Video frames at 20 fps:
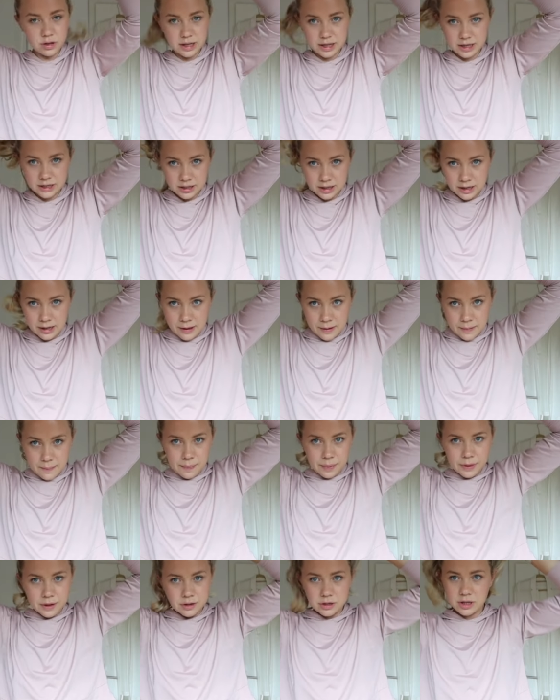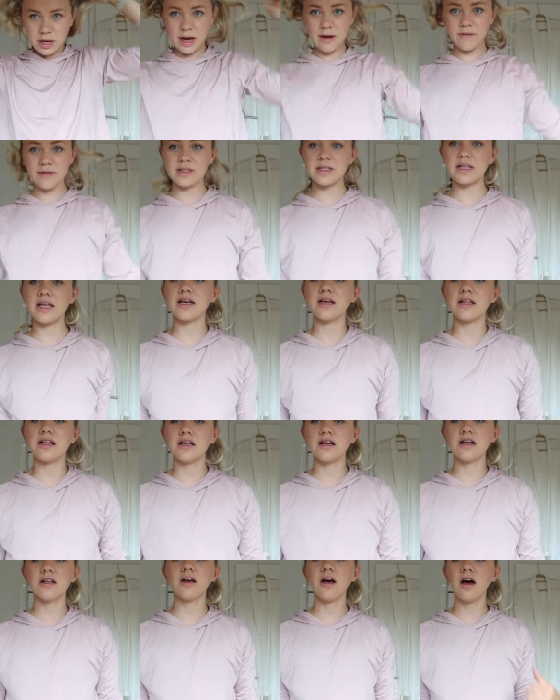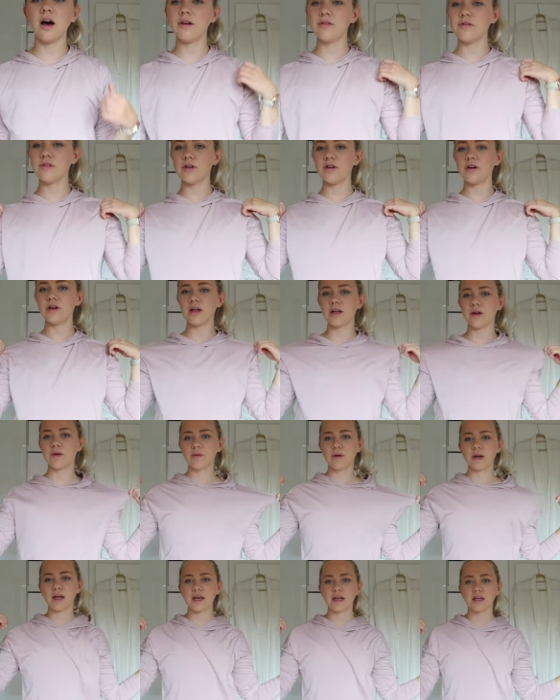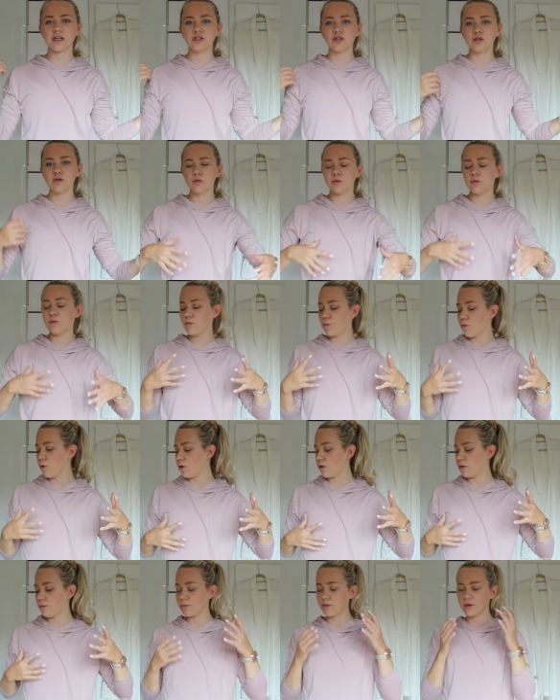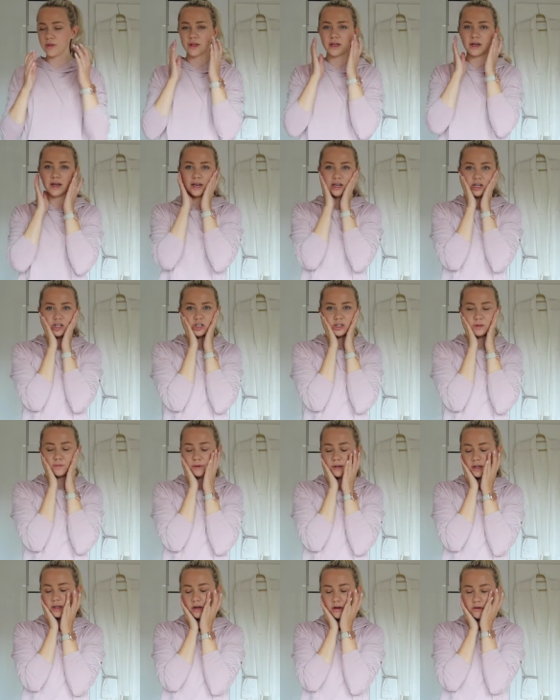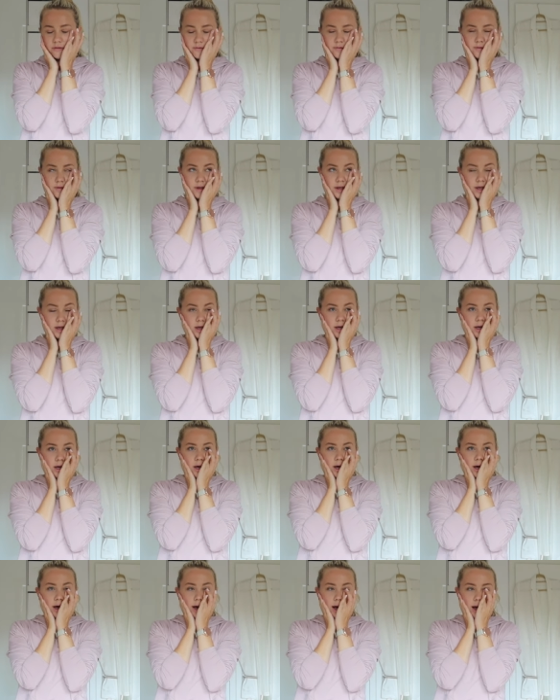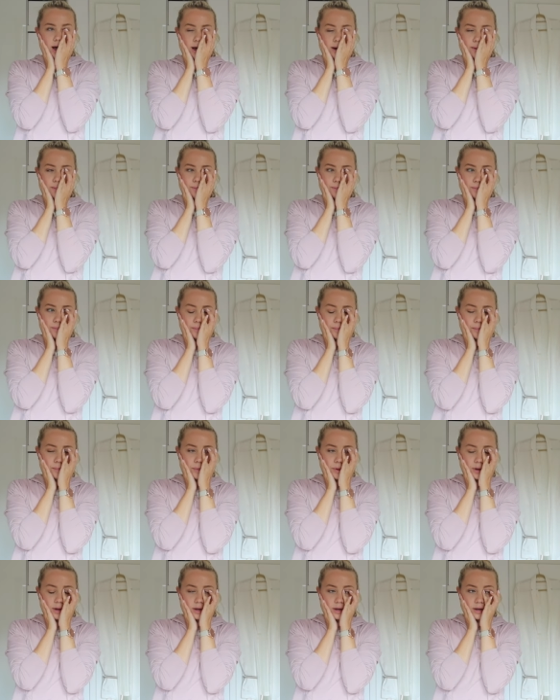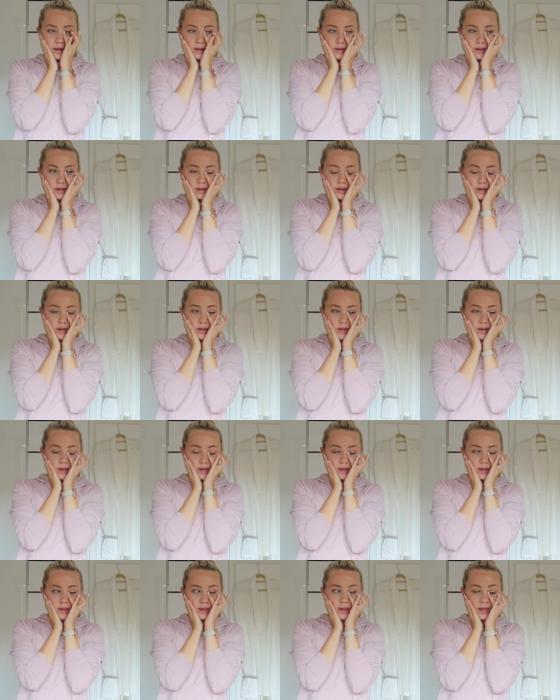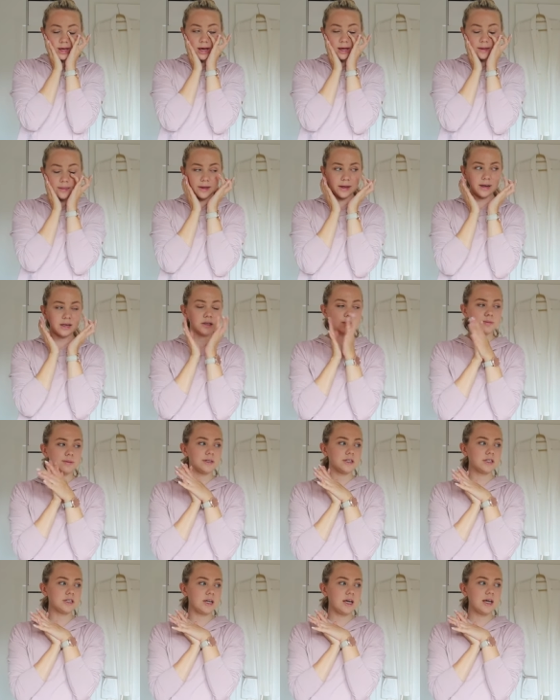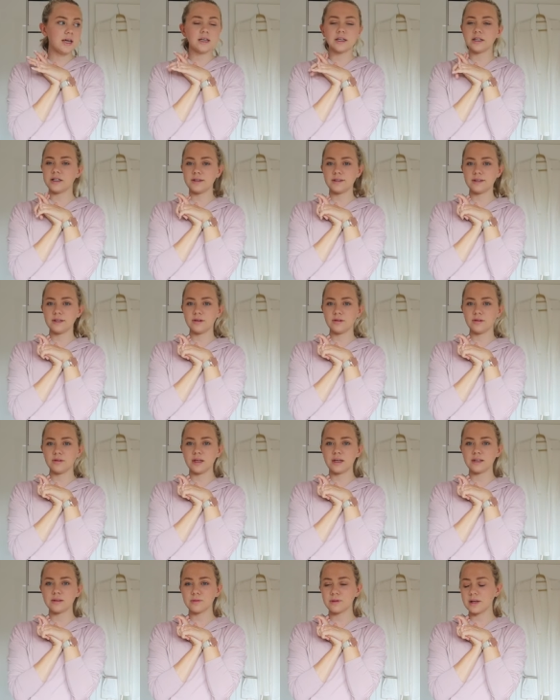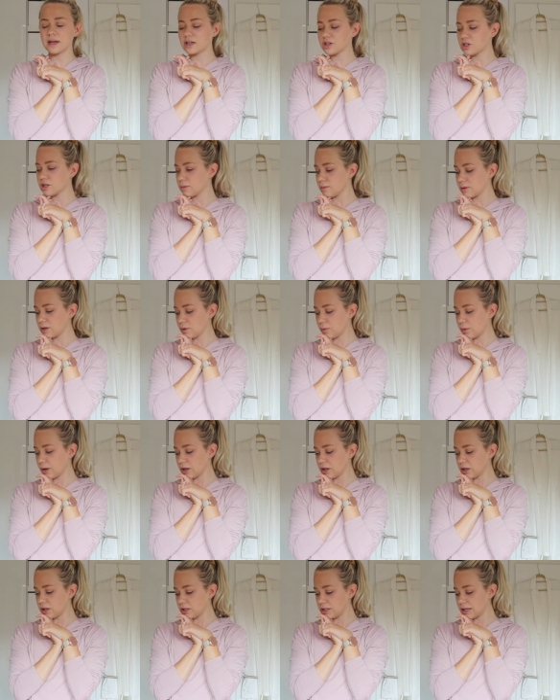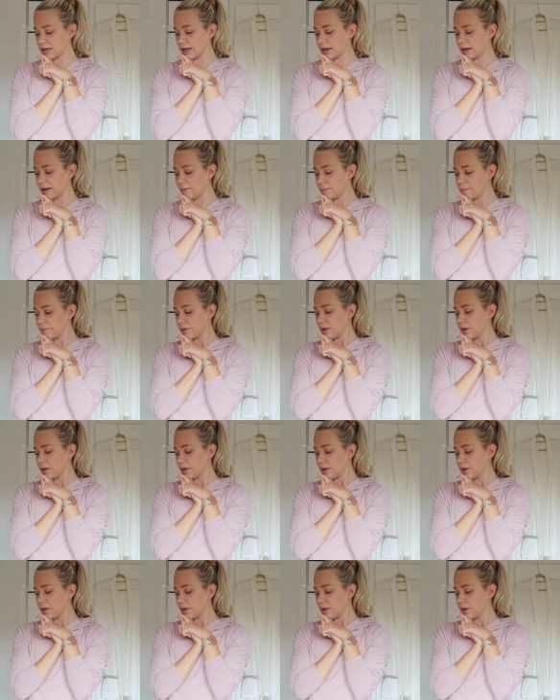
like to have as like a little cover, and when I get too warm with it, I can just put it off. But yeah, that has been today. So that's actually been quite a good day.